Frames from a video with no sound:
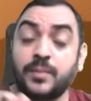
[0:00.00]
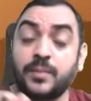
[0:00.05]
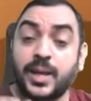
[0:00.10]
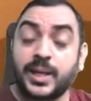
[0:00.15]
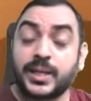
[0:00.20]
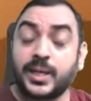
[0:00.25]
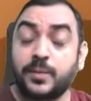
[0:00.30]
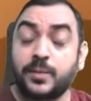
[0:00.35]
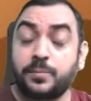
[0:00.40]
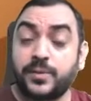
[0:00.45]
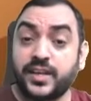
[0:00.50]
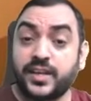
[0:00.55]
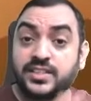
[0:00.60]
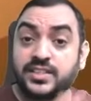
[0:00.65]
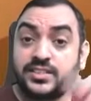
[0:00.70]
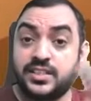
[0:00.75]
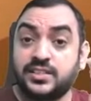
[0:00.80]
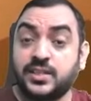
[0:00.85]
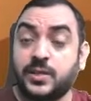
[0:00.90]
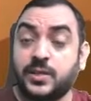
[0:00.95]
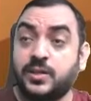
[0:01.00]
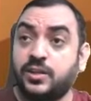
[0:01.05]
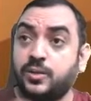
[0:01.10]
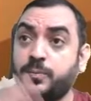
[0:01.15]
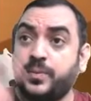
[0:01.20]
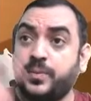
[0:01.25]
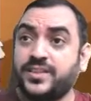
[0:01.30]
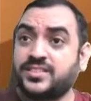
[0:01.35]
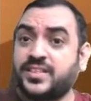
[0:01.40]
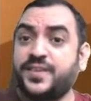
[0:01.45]
market price, 30
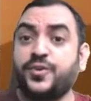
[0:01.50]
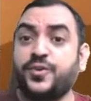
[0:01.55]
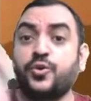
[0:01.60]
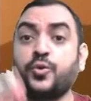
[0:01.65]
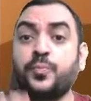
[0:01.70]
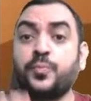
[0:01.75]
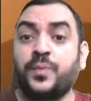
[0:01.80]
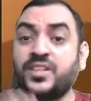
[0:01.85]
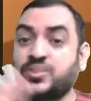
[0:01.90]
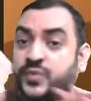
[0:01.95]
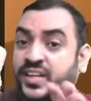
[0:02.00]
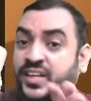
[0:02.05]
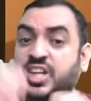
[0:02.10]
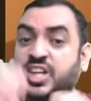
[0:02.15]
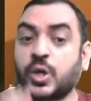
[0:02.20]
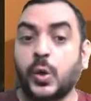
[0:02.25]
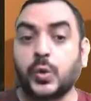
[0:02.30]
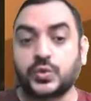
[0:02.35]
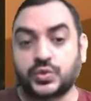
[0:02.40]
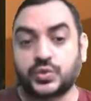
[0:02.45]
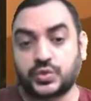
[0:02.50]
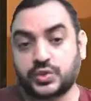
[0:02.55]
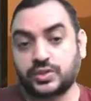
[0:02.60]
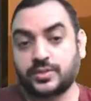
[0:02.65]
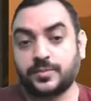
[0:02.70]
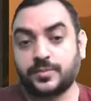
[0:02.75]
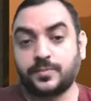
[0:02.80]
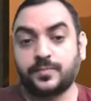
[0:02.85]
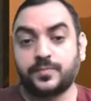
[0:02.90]
rupees, 30 rupees, very close.